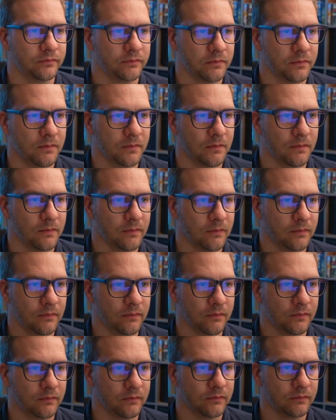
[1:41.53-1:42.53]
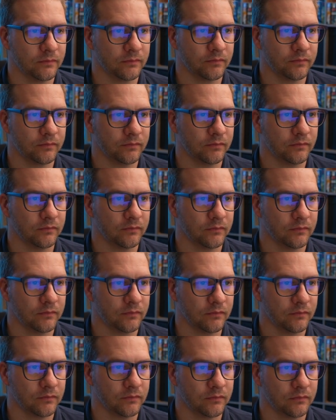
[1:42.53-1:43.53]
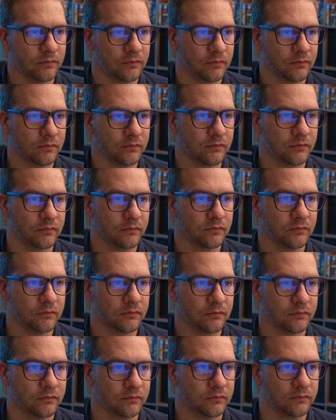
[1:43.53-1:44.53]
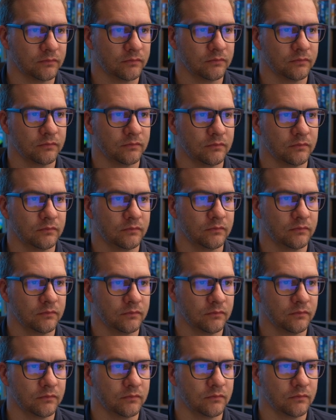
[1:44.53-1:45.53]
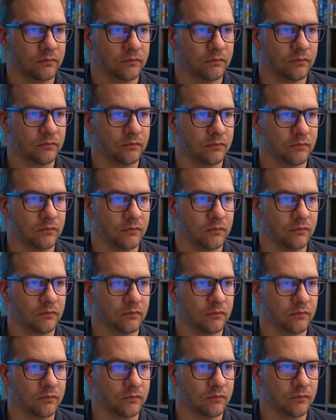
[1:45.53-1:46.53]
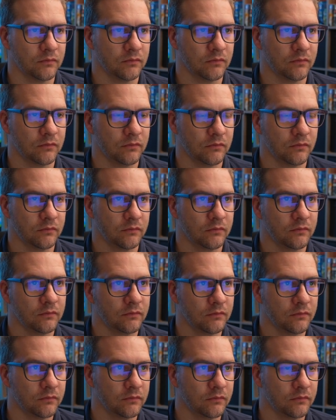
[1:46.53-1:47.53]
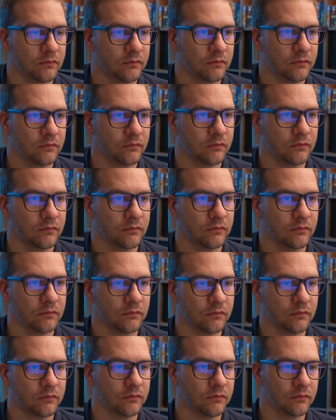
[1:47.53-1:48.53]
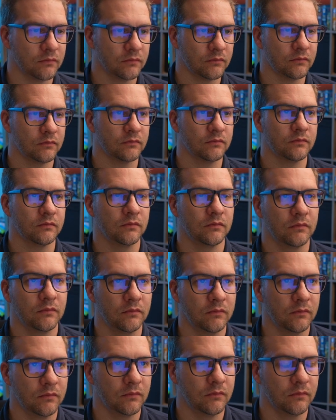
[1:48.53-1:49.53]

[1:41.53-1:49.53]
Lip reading: The person shown says nothing.